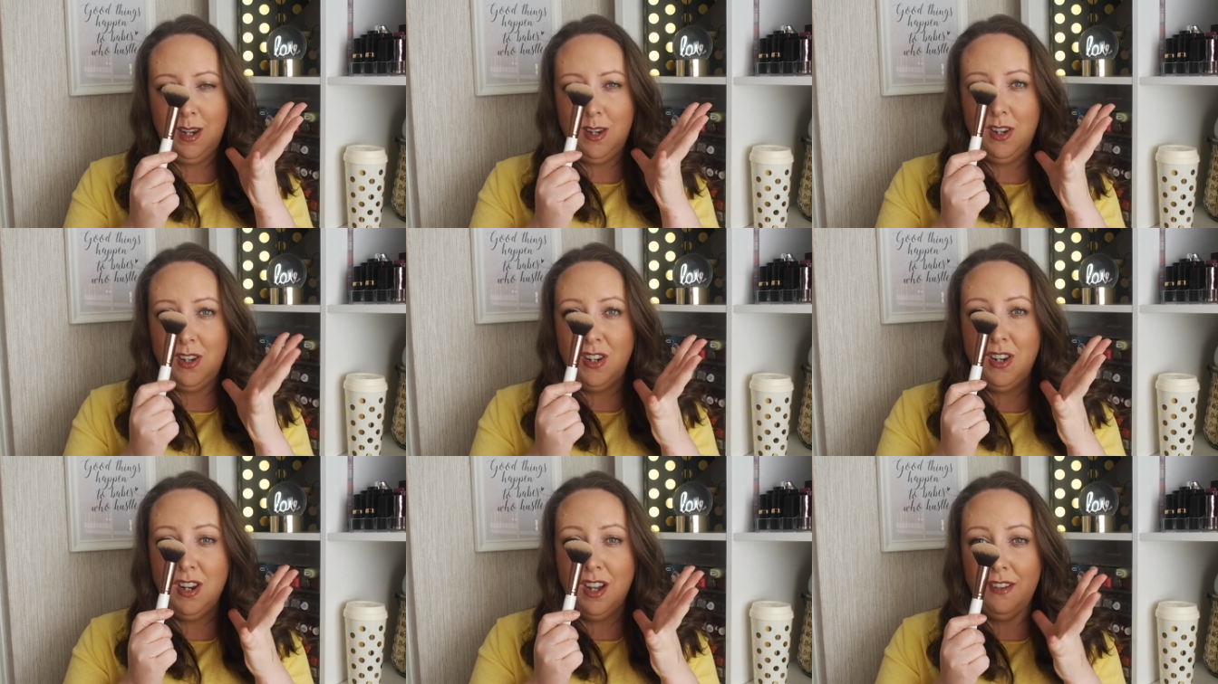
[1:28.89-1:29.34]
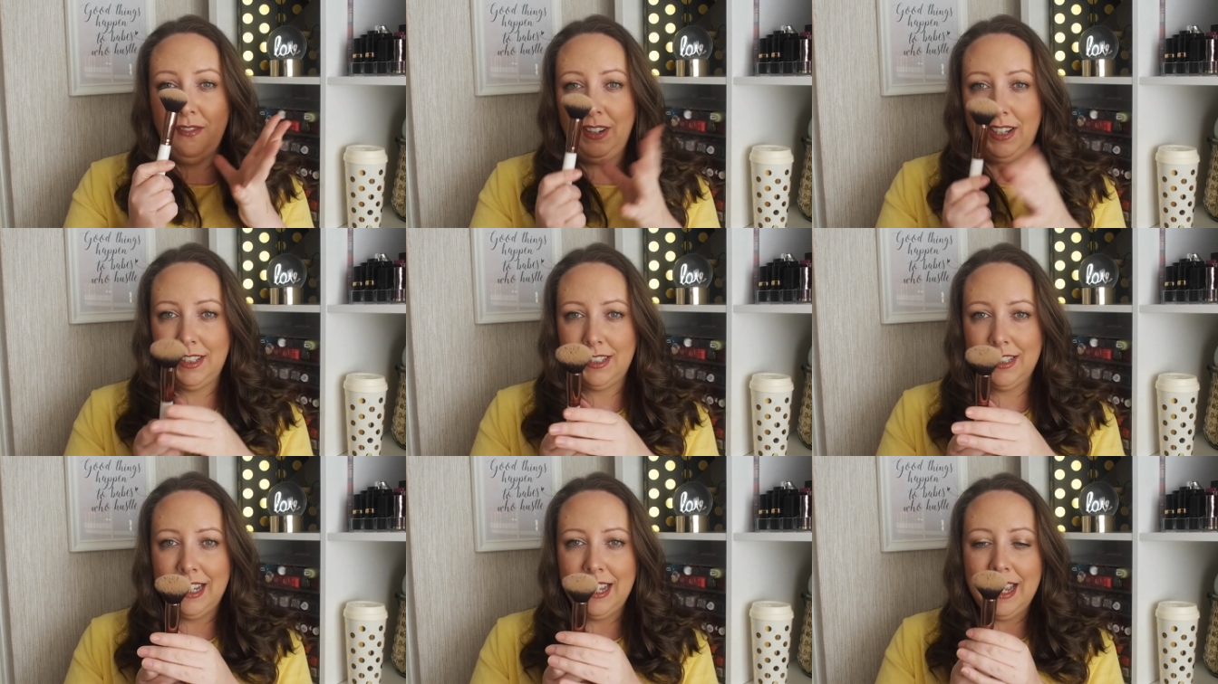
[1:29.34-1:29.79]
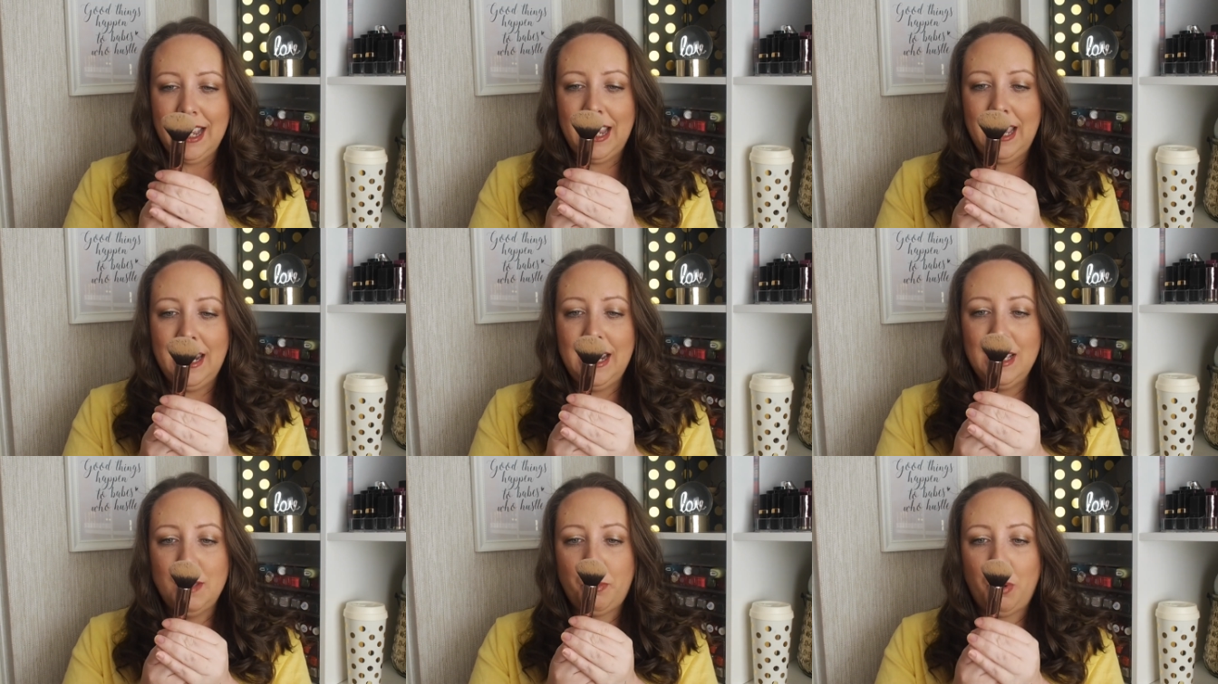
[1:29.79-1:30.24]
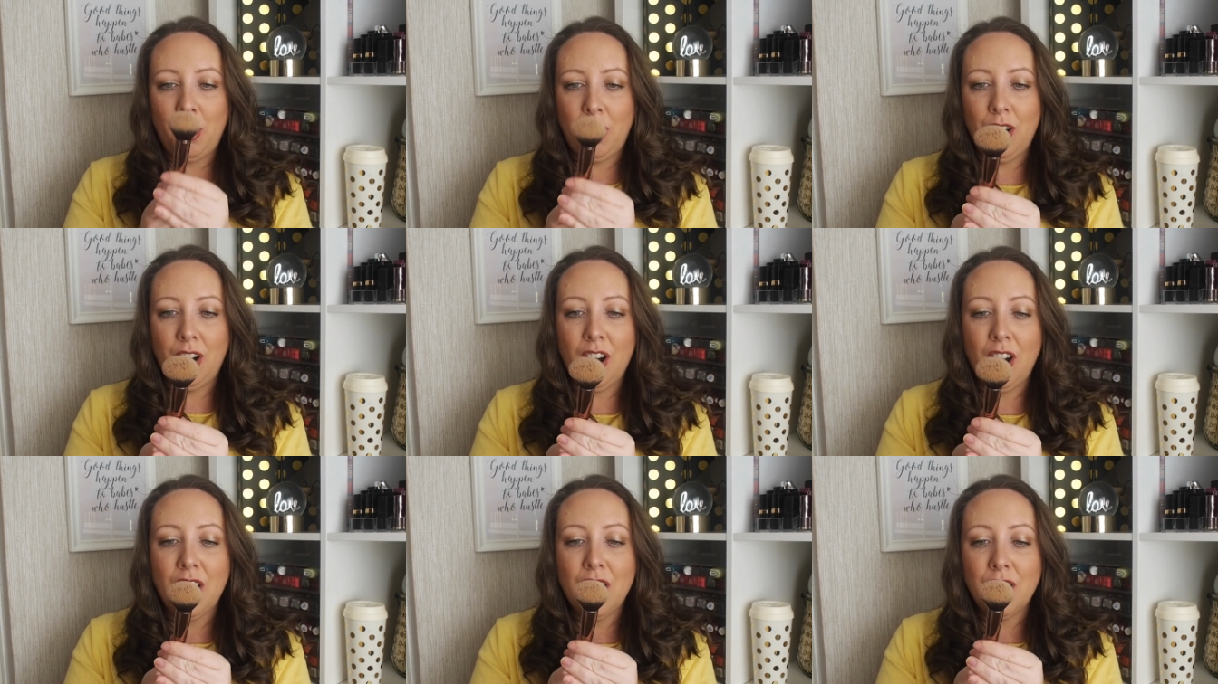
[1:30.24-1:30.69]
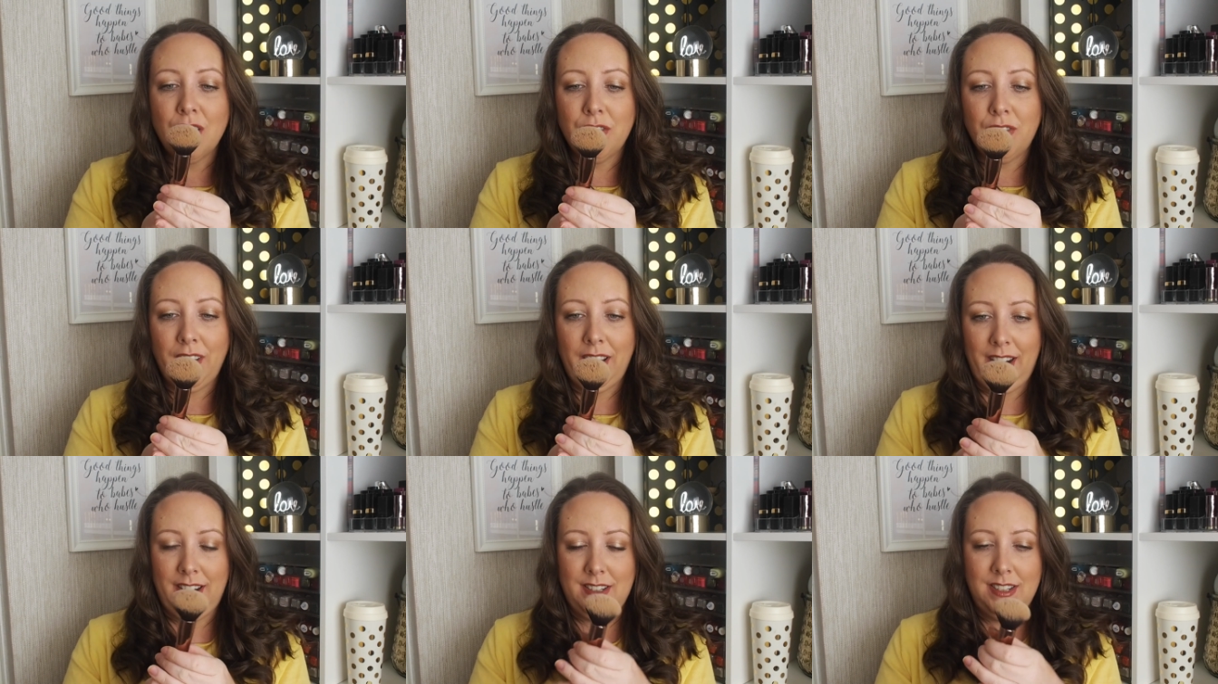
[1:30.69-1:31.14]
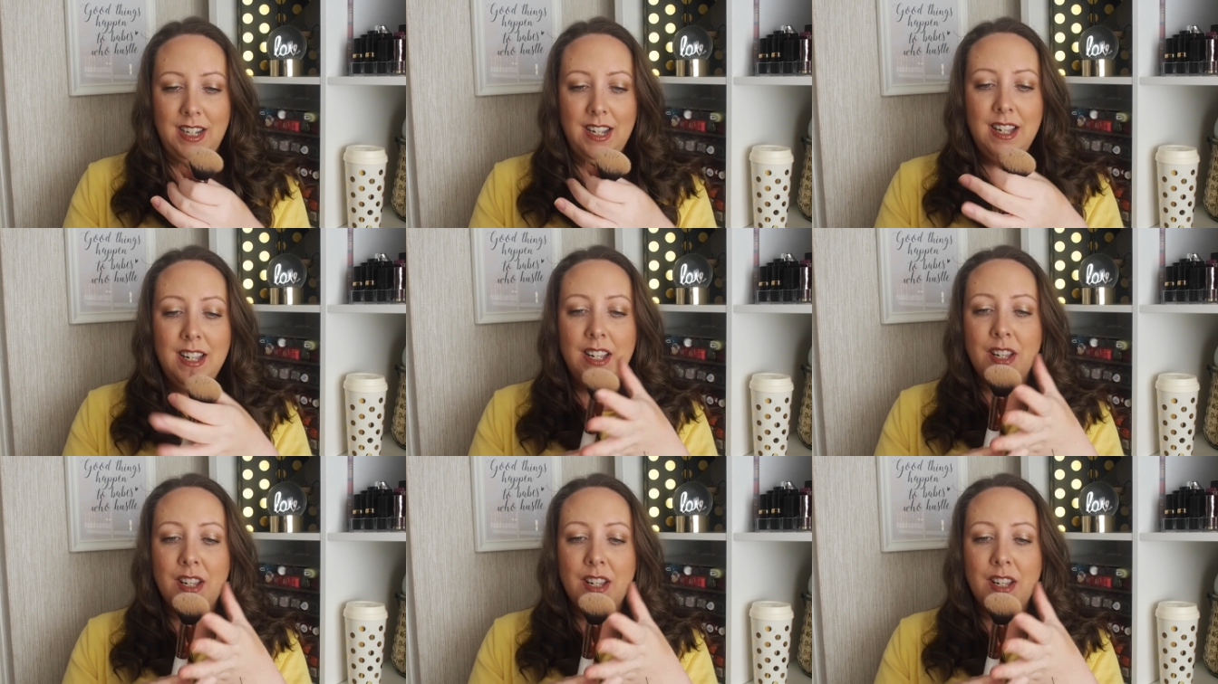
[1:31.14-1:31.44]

love it. It is perfect.